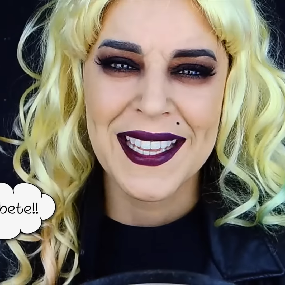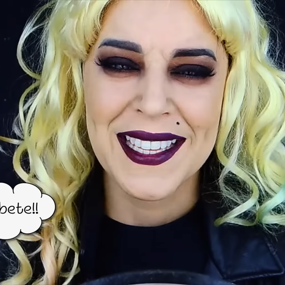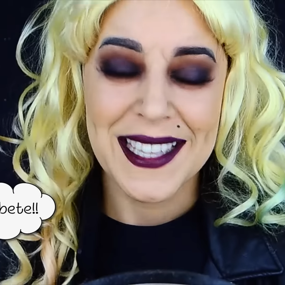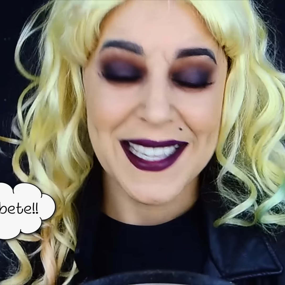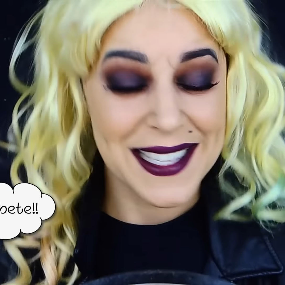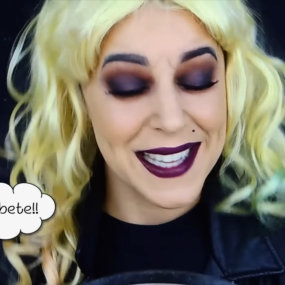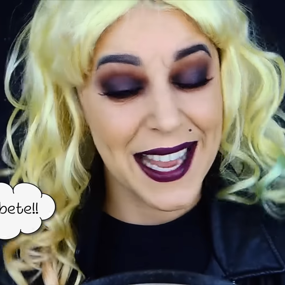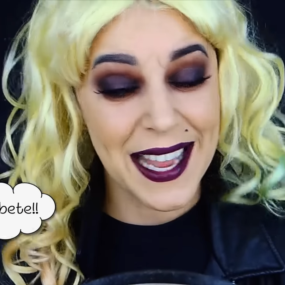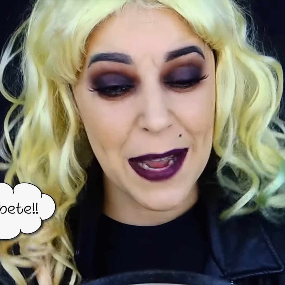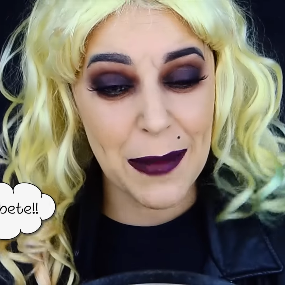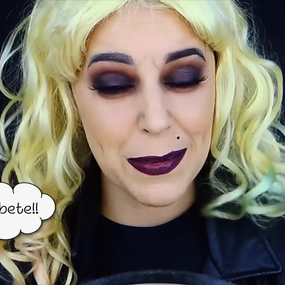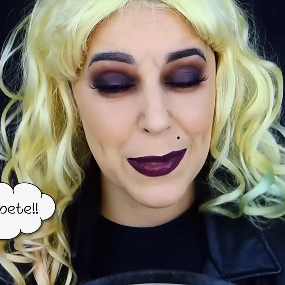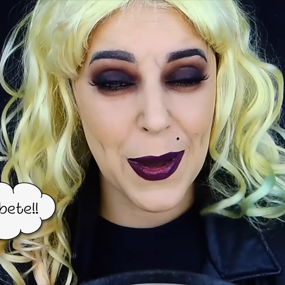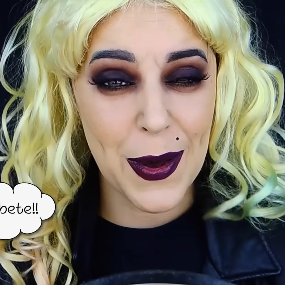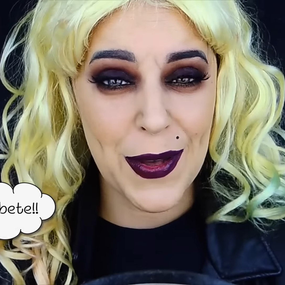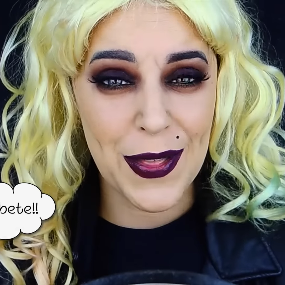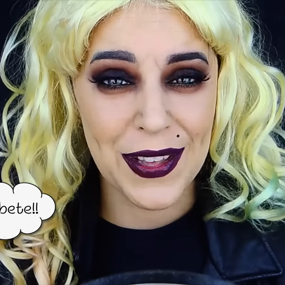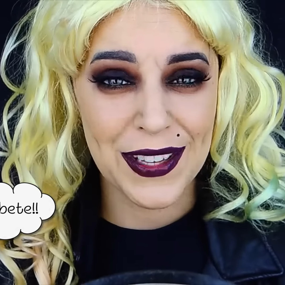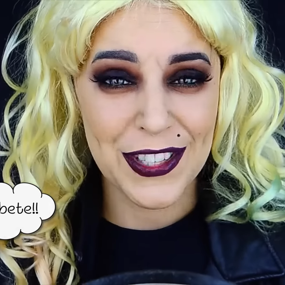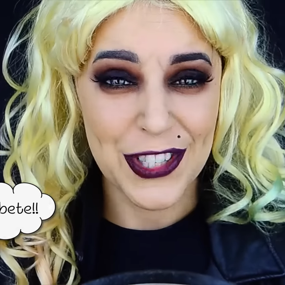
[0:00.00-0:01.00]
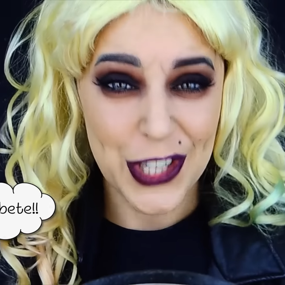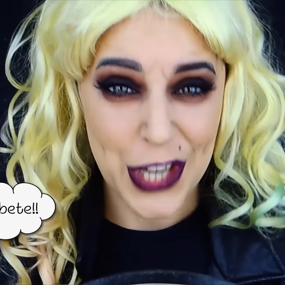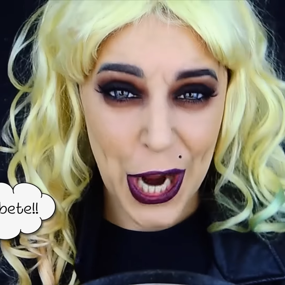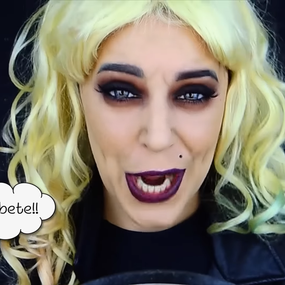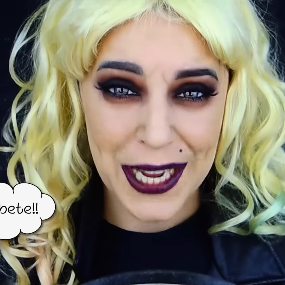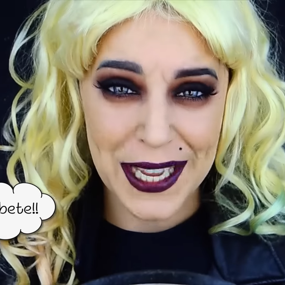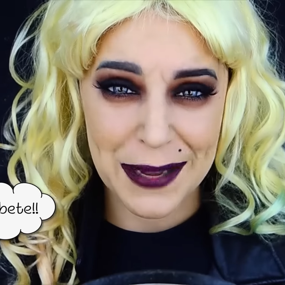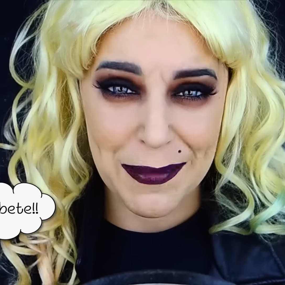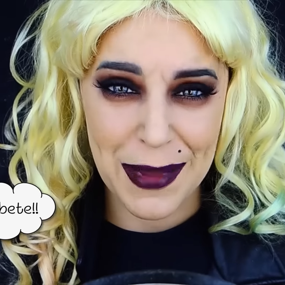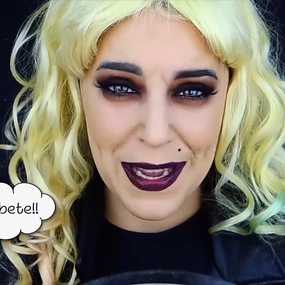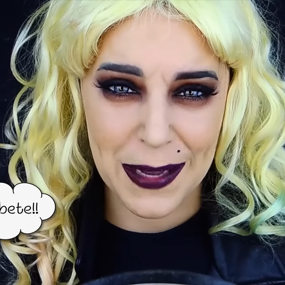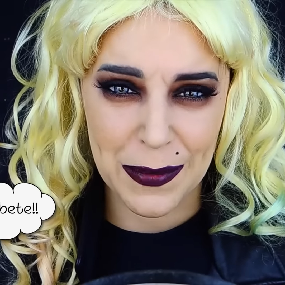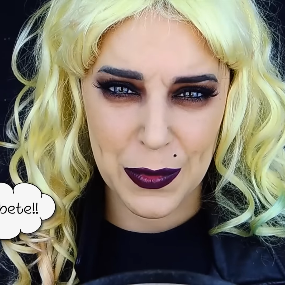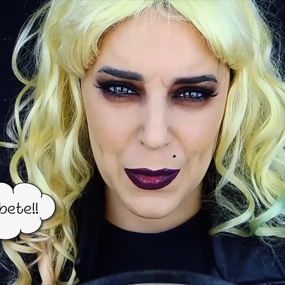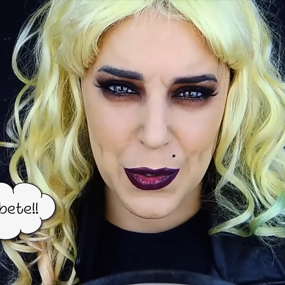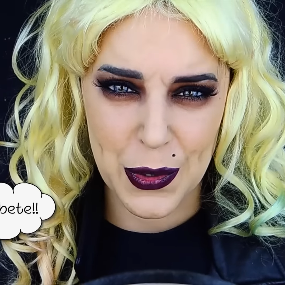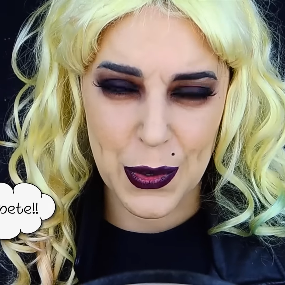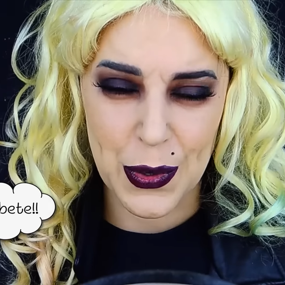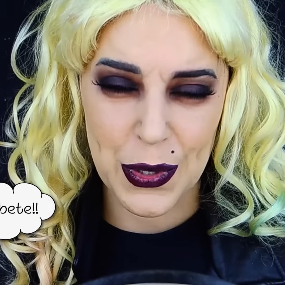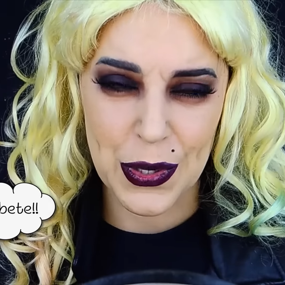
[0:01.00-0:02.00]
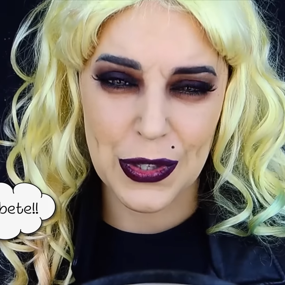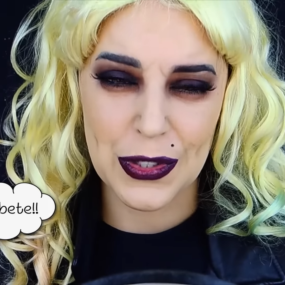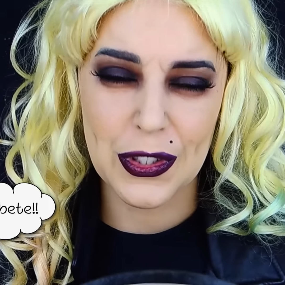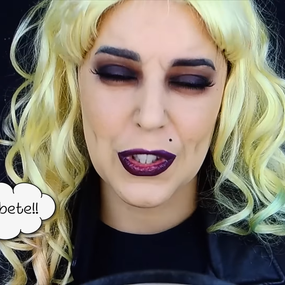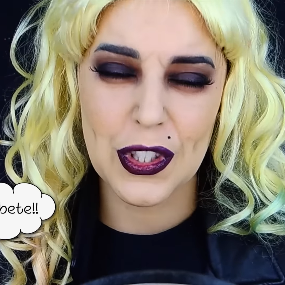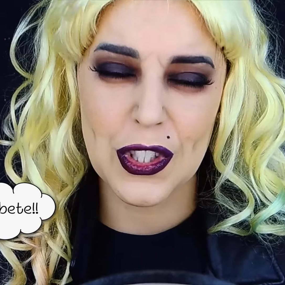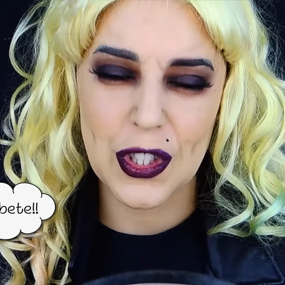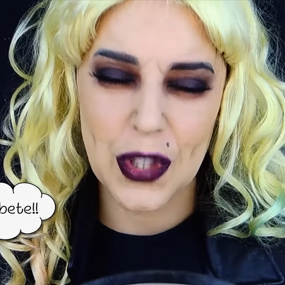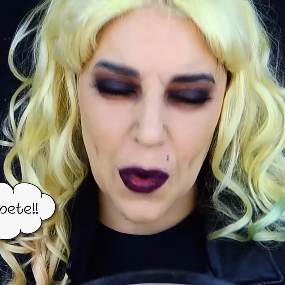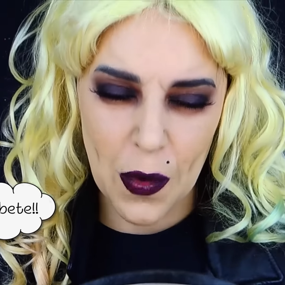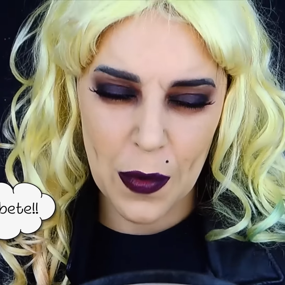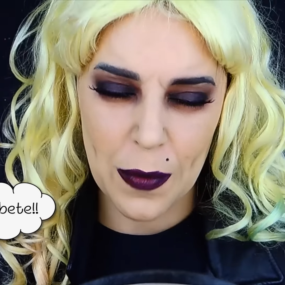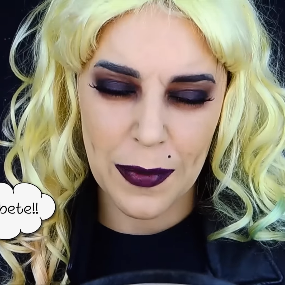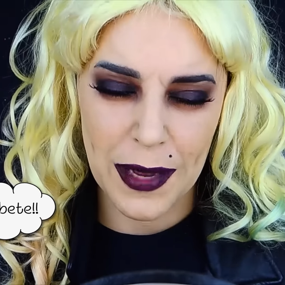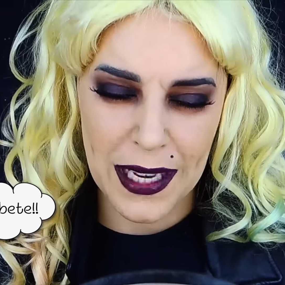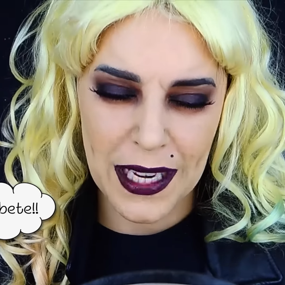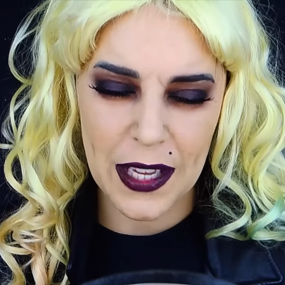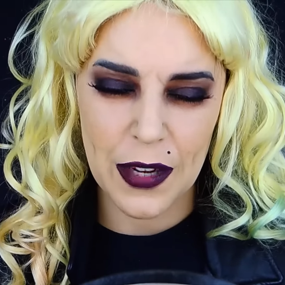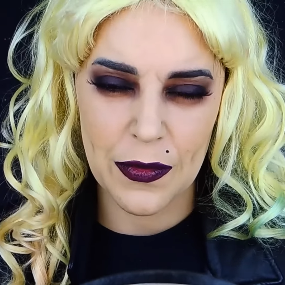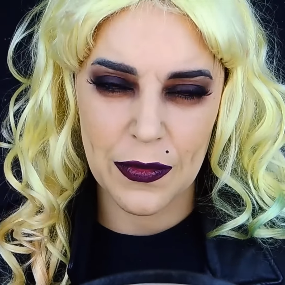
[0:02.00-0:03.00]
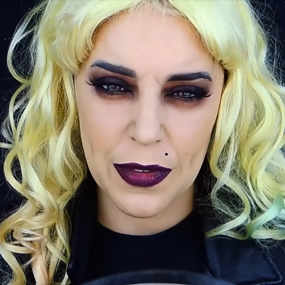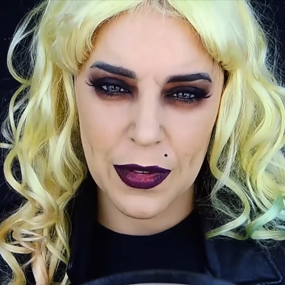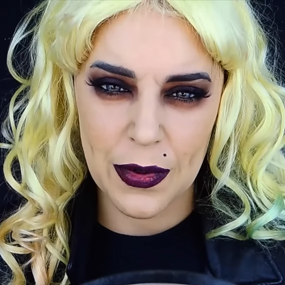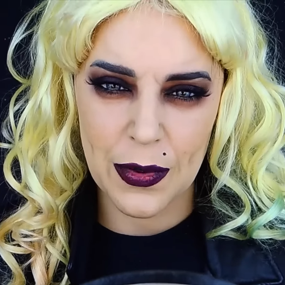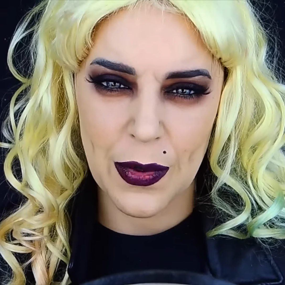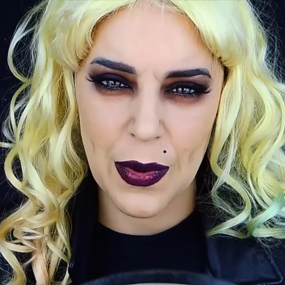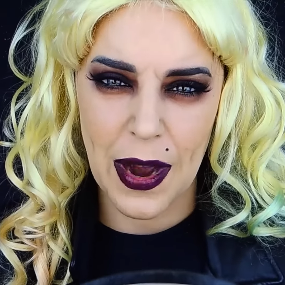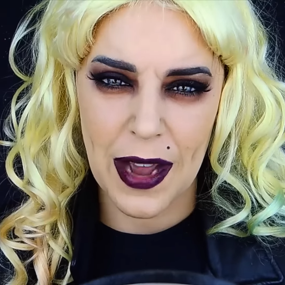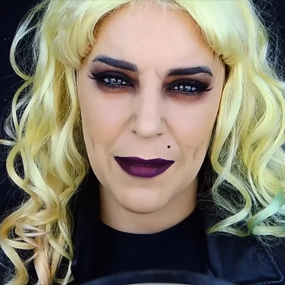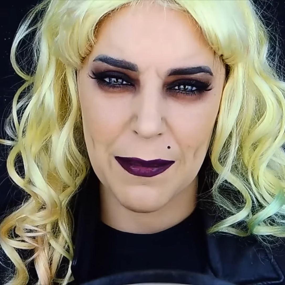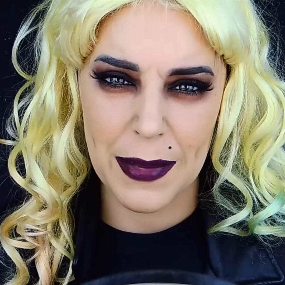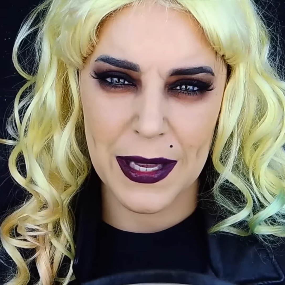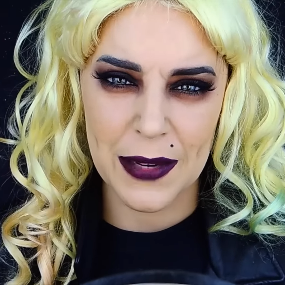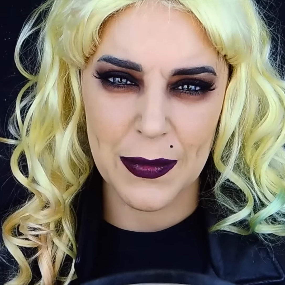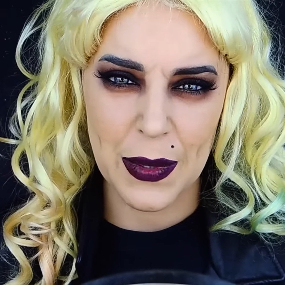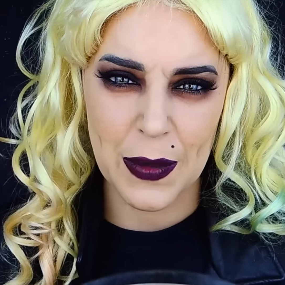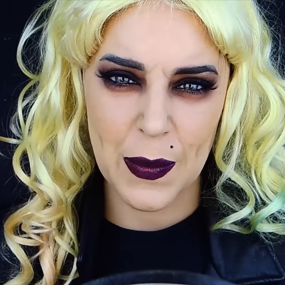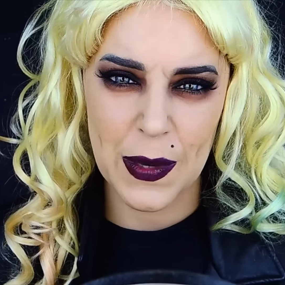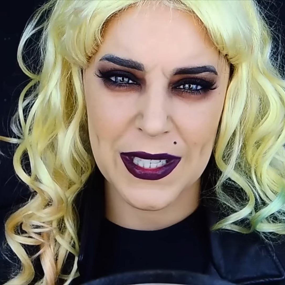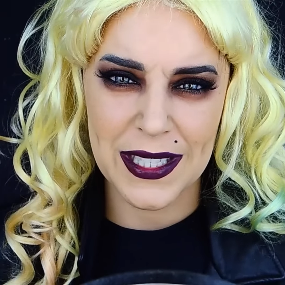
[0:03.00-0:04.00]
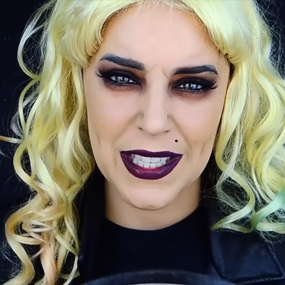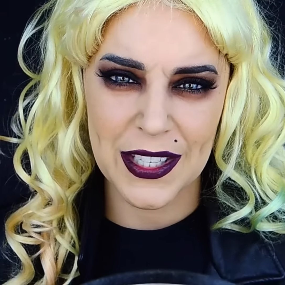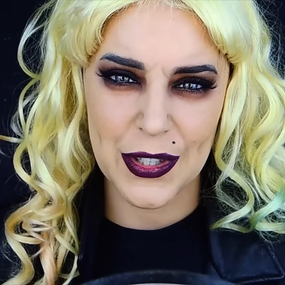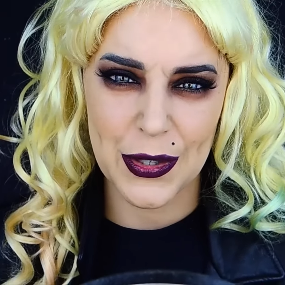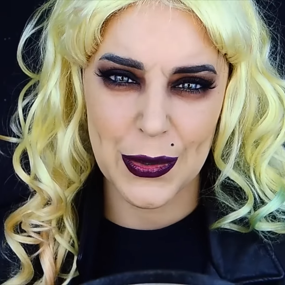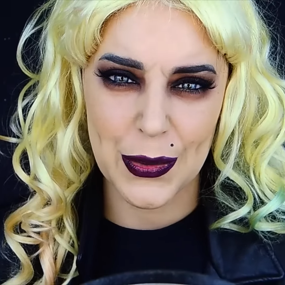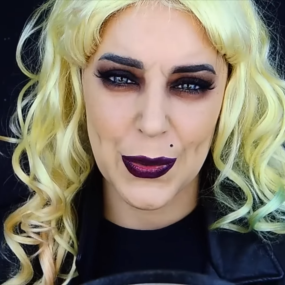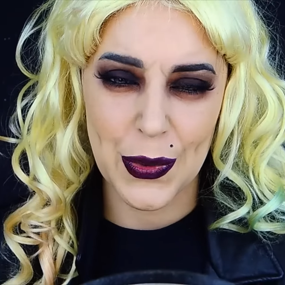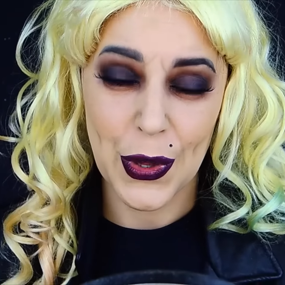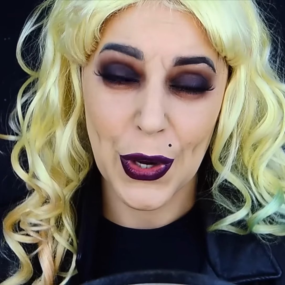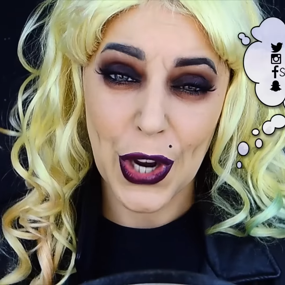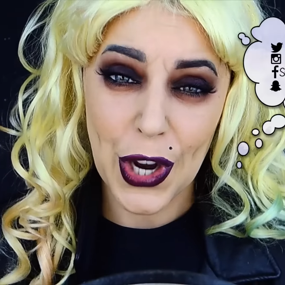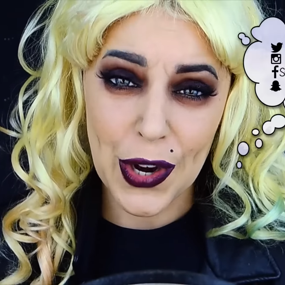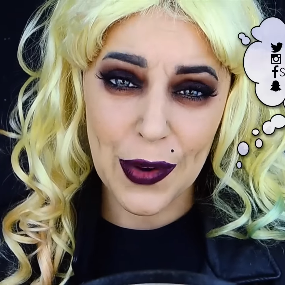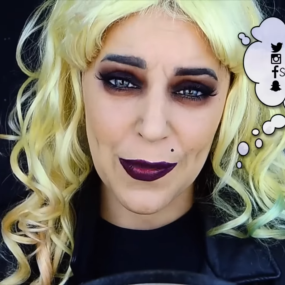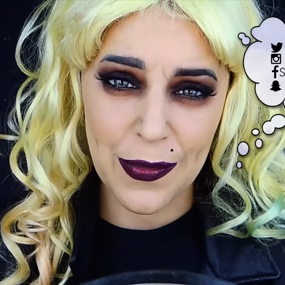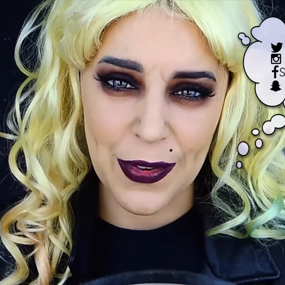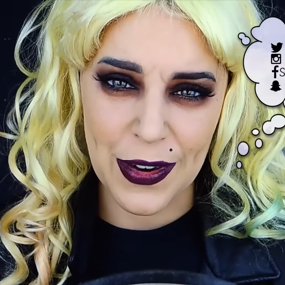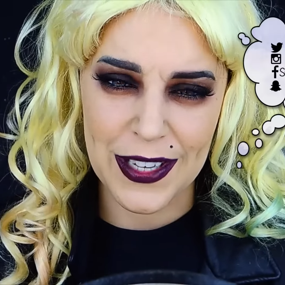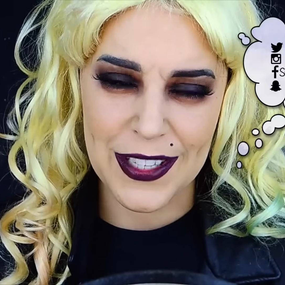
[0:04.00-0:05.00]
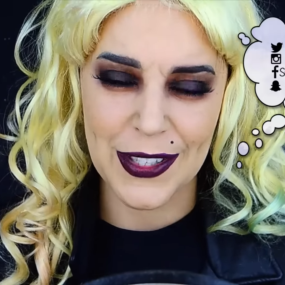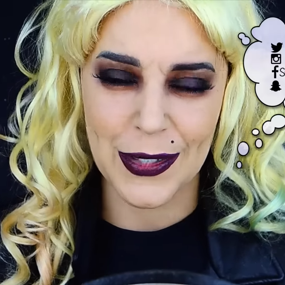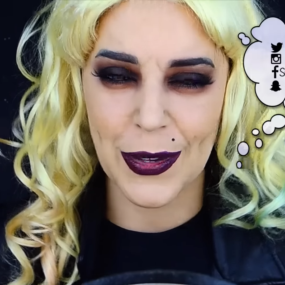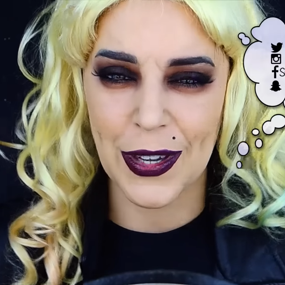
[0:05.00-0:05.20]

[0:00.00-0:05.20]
Since I uploaded the Chucky makeup tutorial, so many of you have been requested to do the girlfriend.